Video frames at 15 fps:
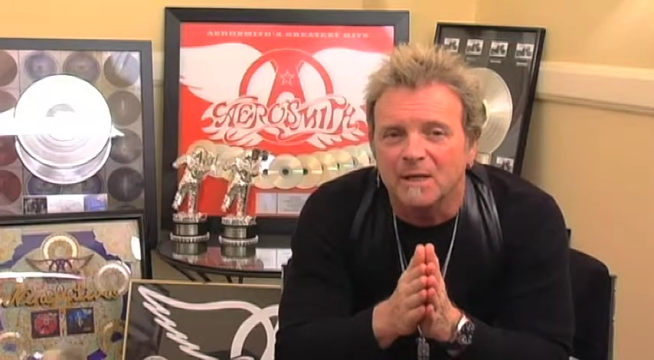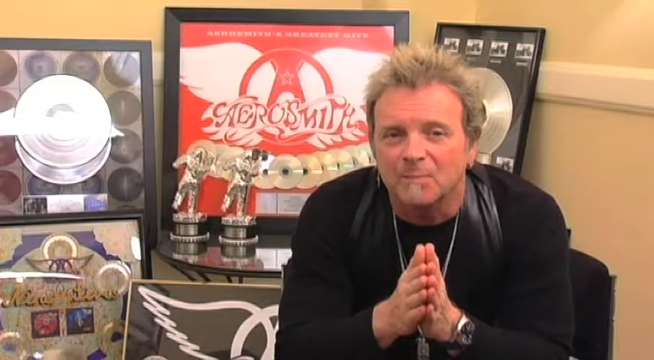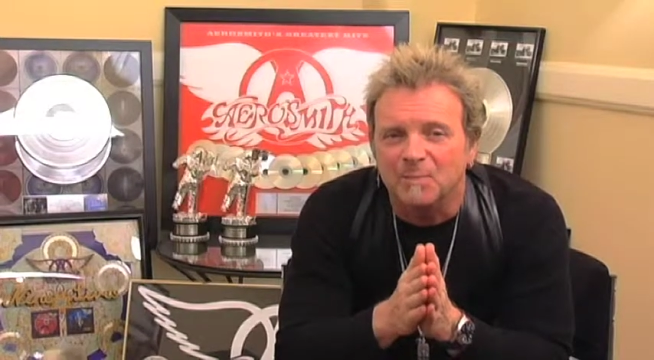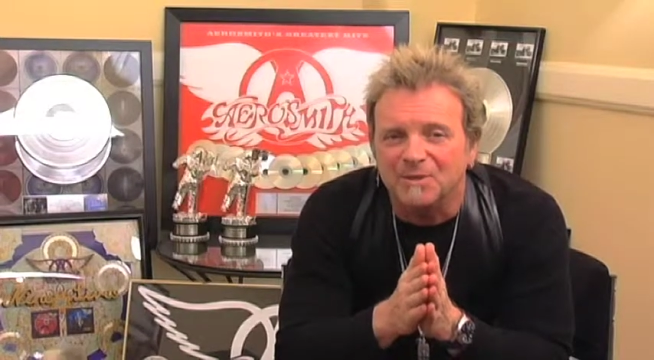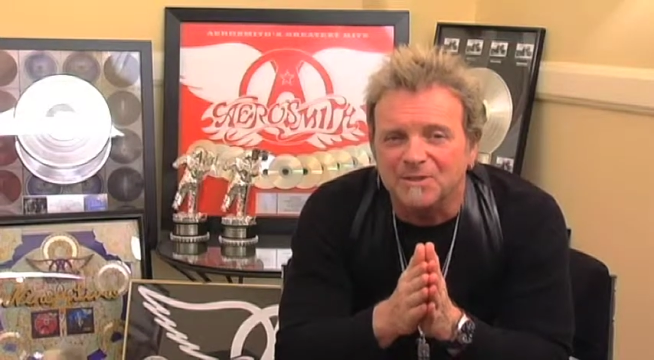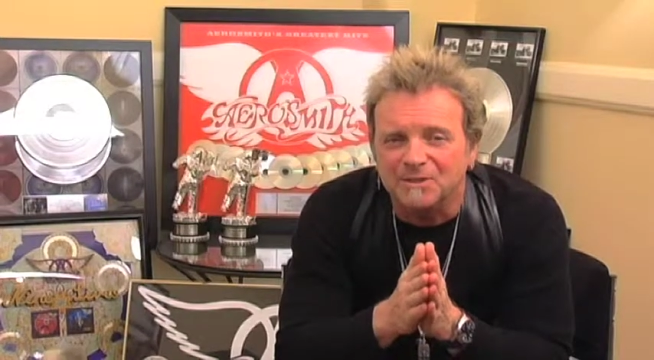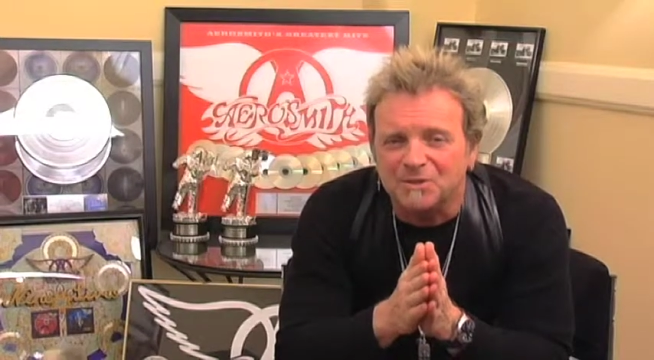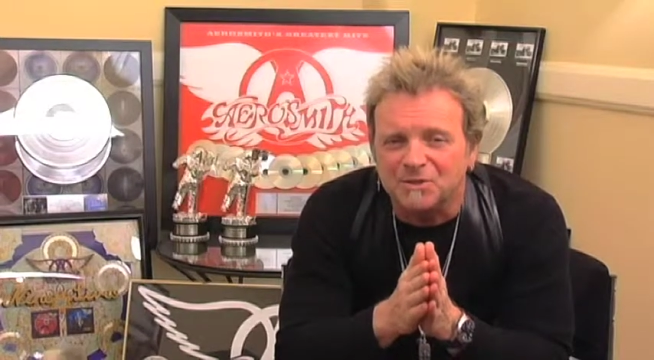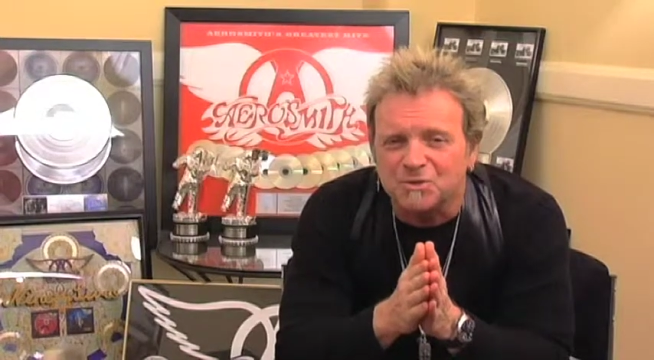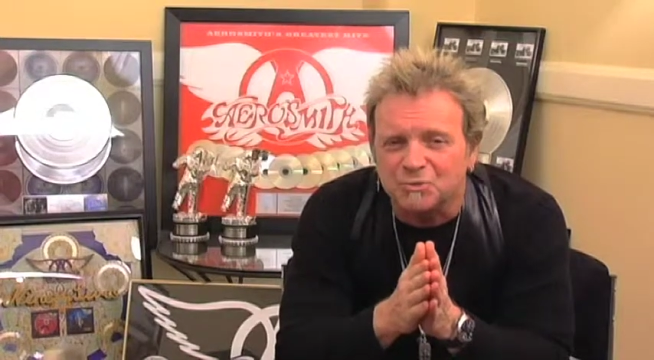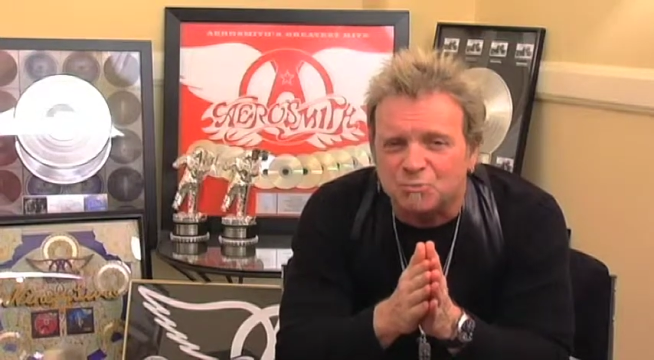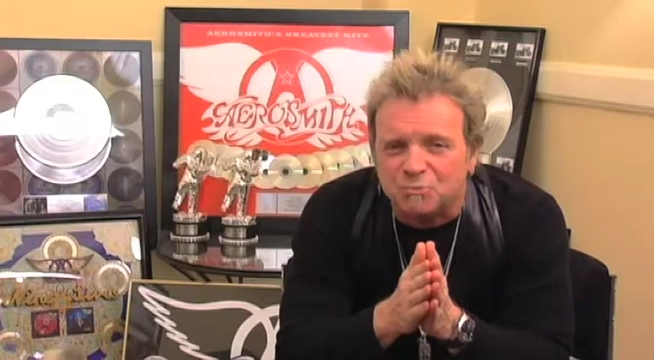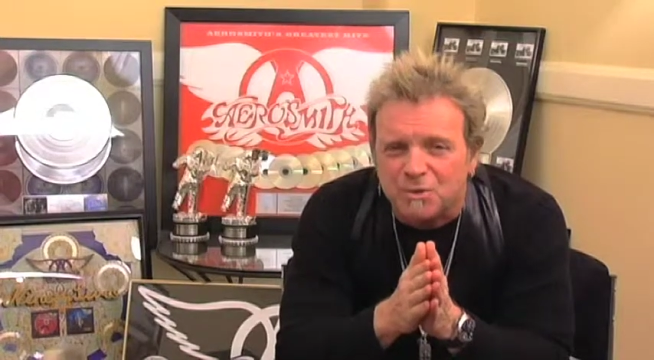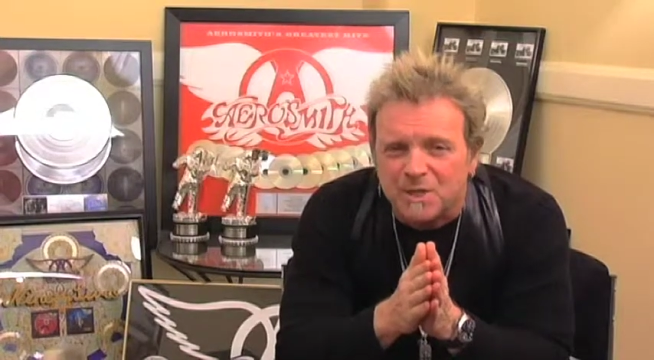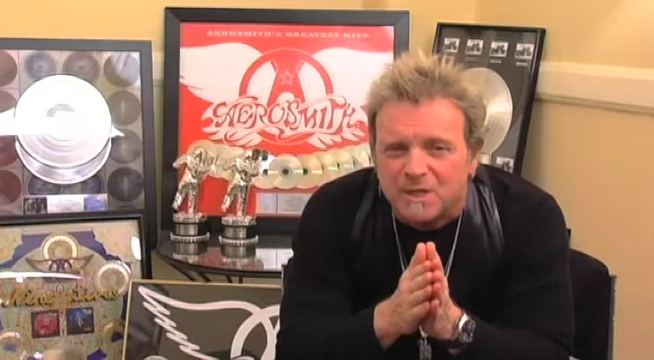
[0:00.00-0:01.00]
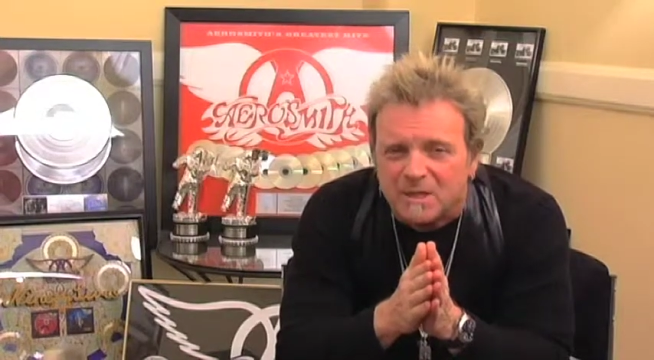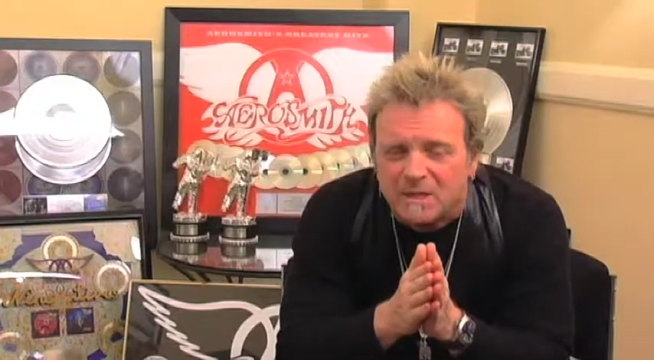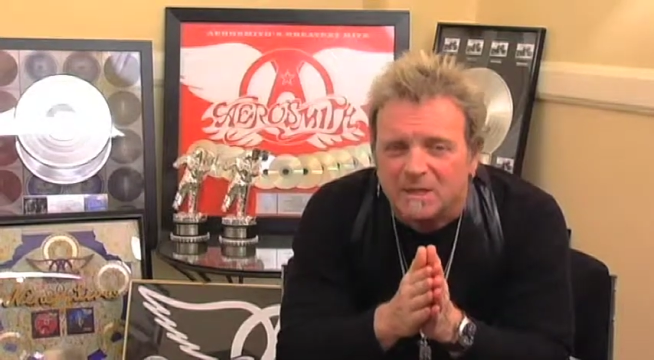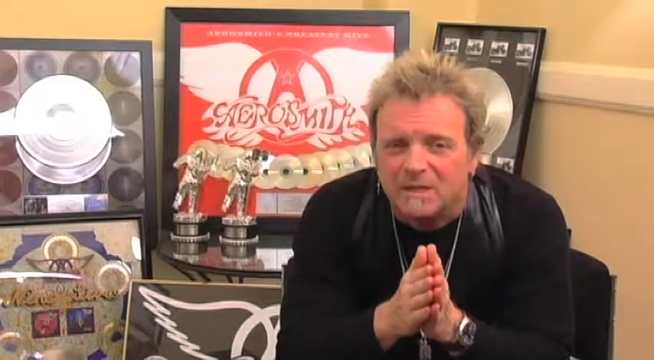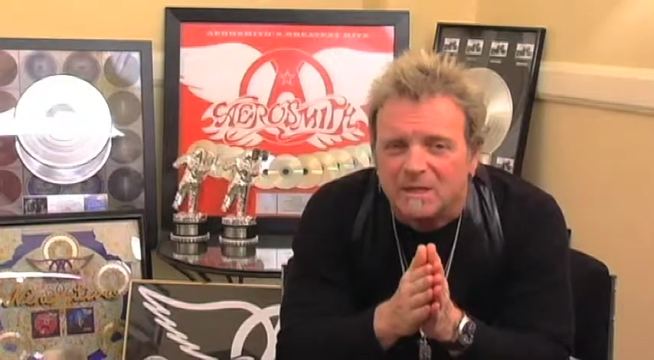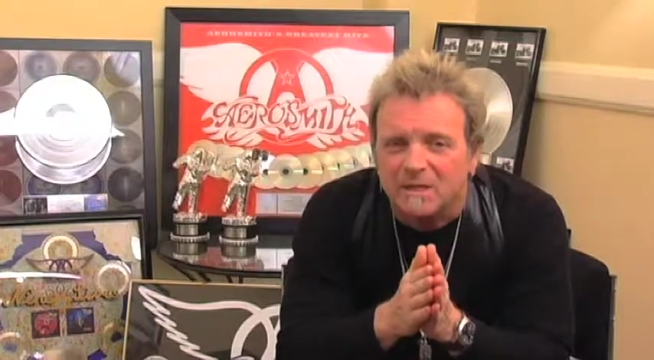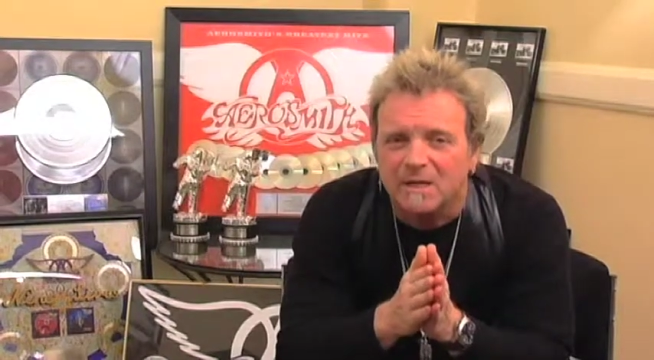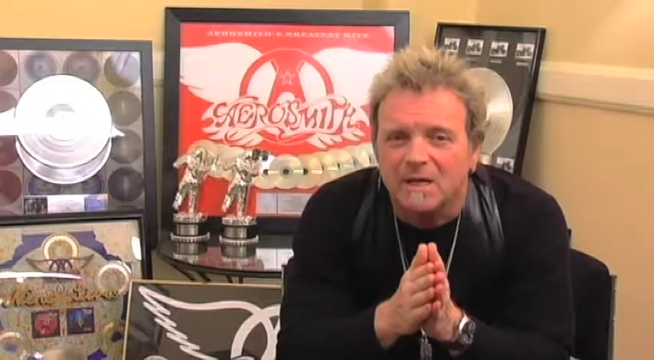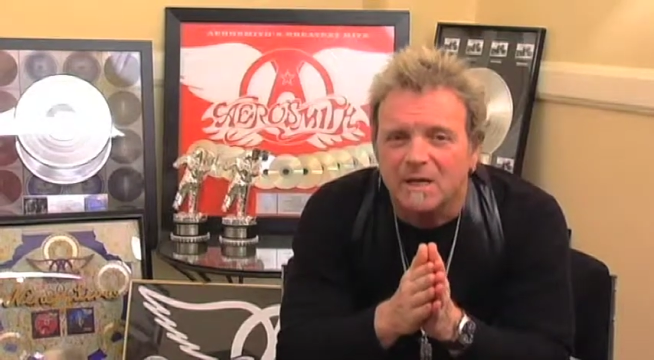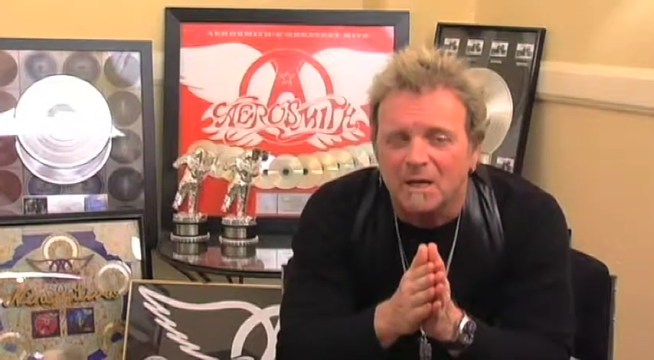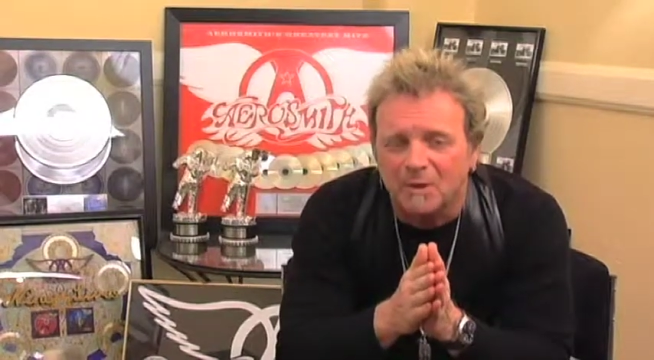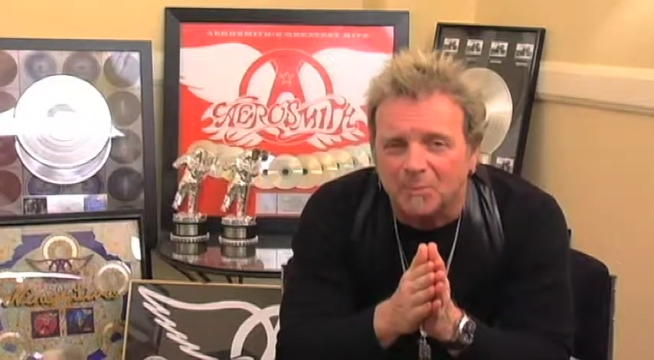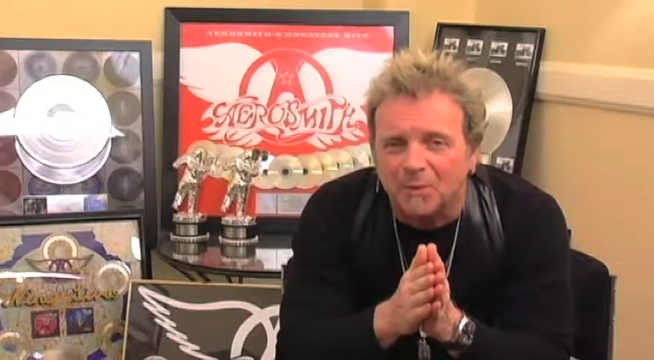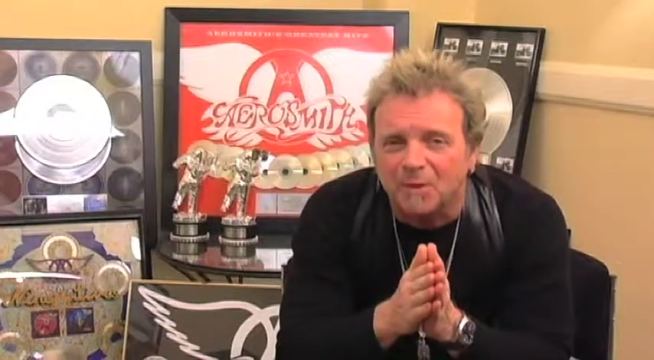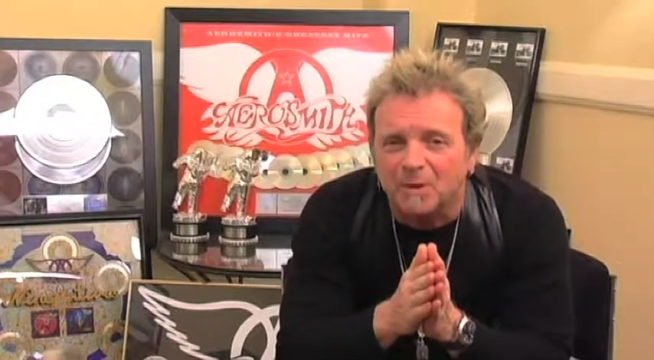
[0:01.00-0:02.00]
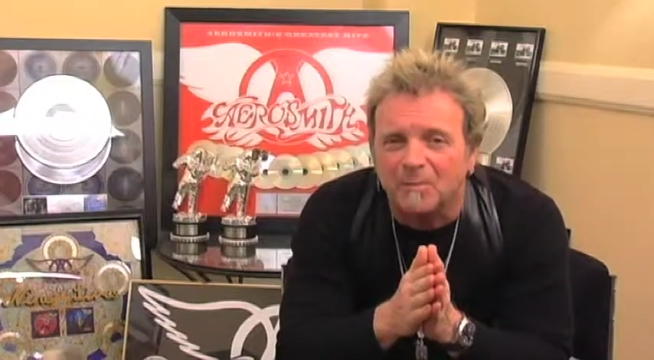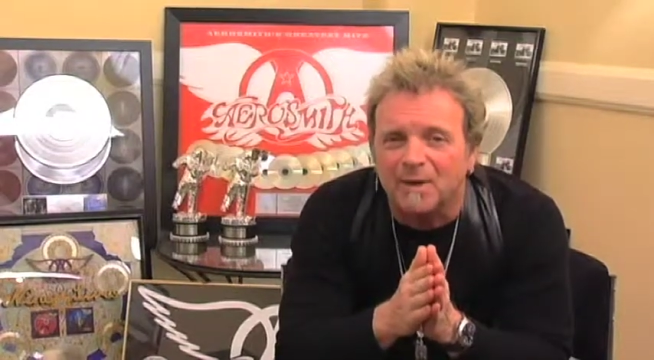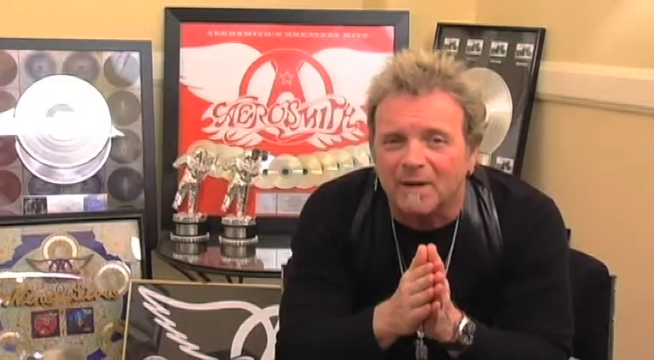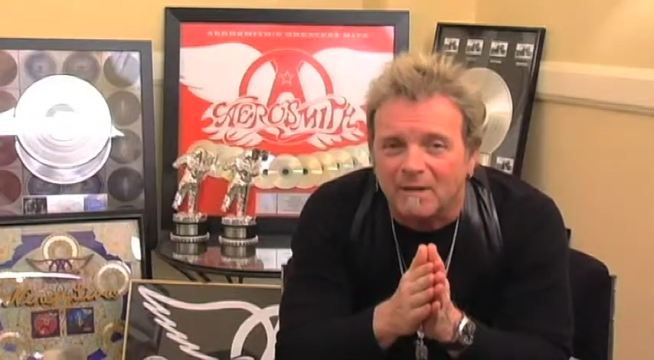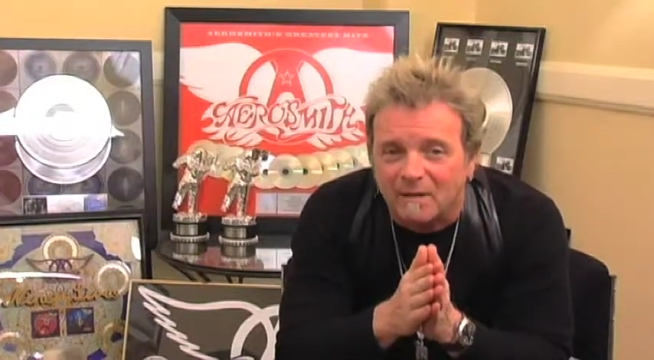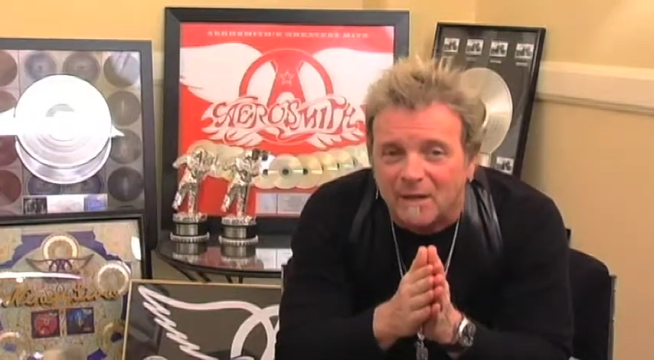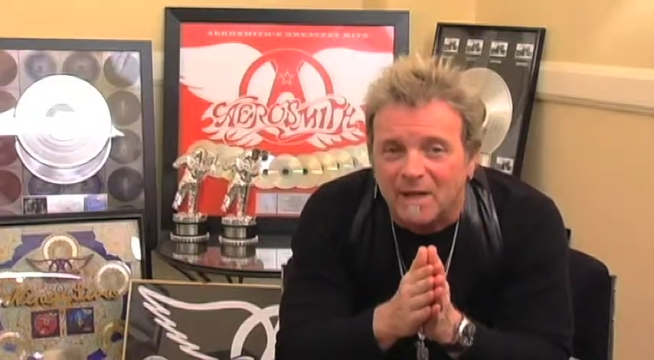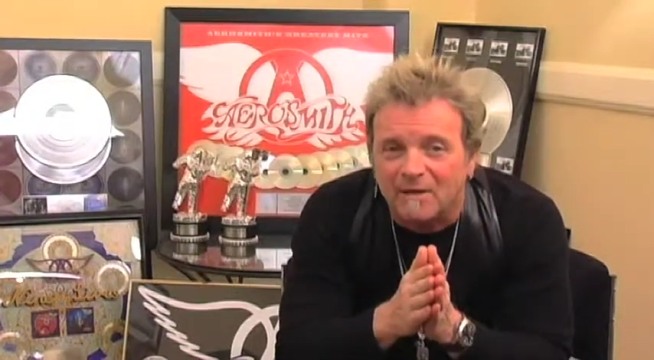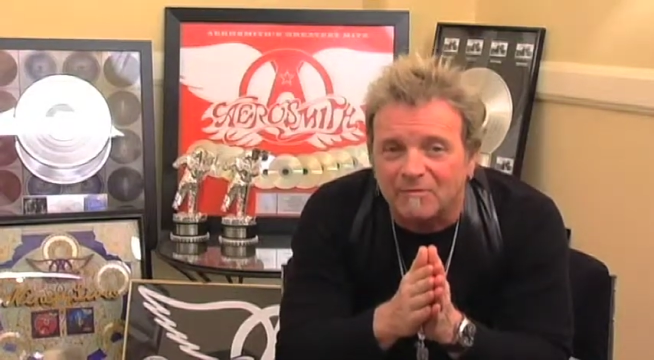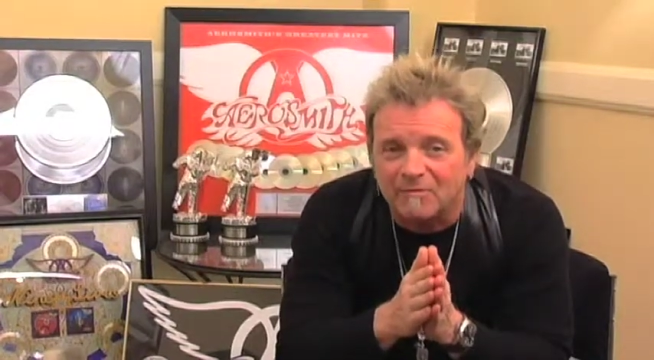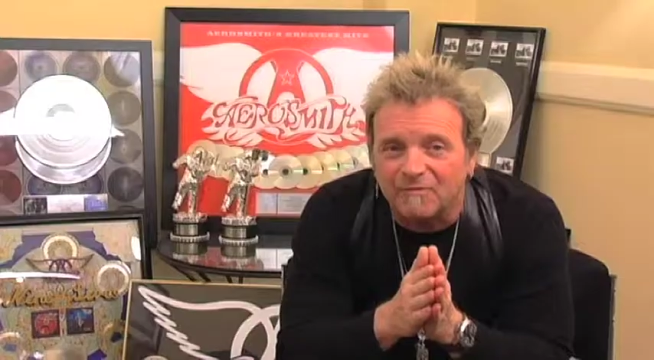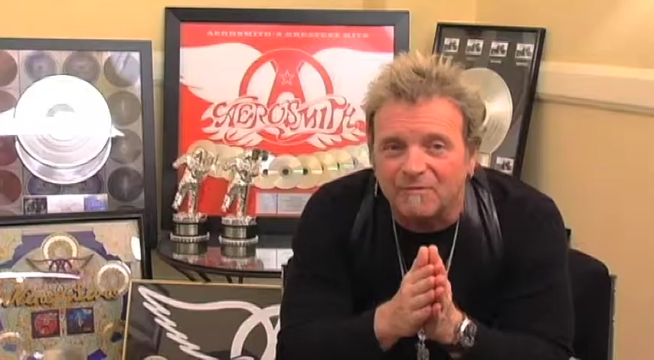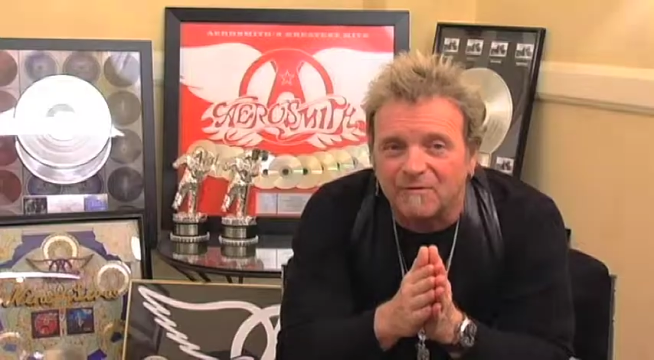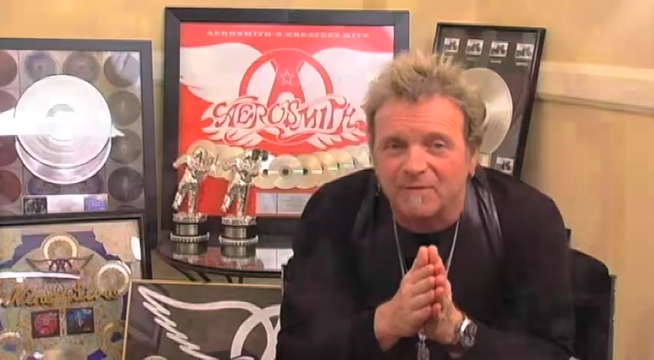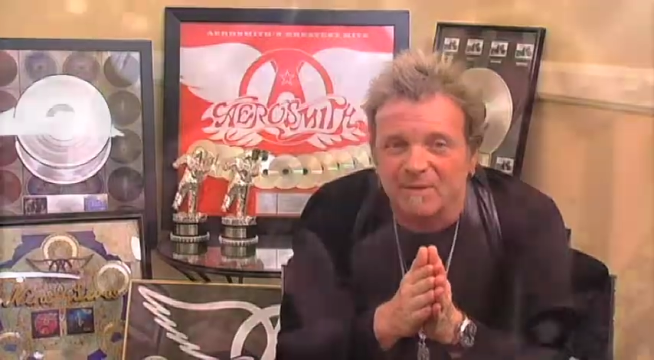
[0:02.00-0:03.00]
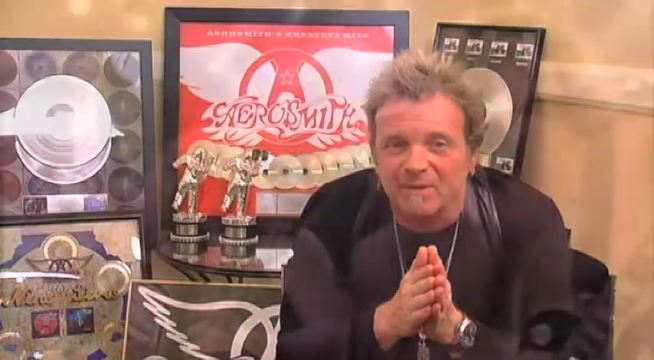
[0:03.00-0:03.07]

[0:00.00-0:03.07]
but this is really a book about life,